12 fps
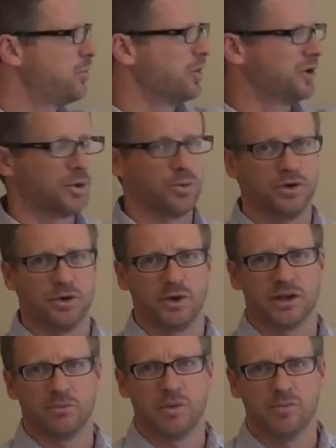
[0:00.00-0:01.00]
we're probably going to do
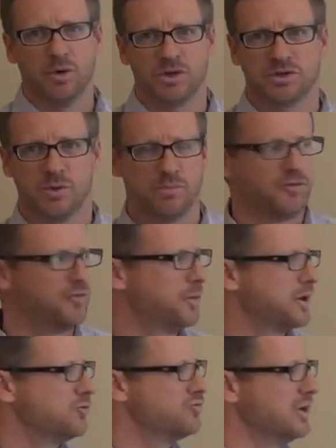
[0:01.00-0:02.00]
a little bit more to it before
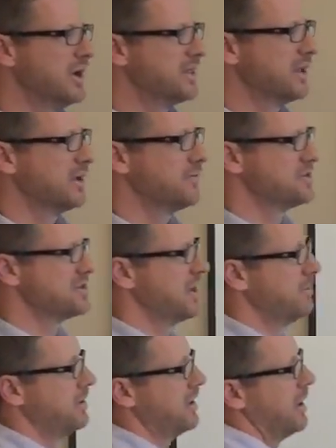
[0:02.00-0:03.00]
we can really think of it as an
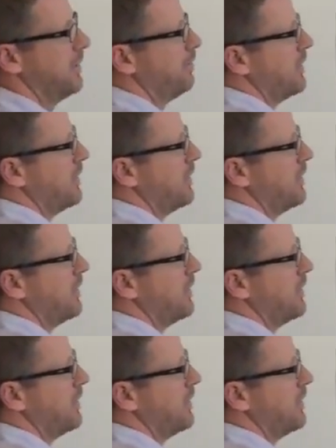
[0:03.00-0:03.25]
API.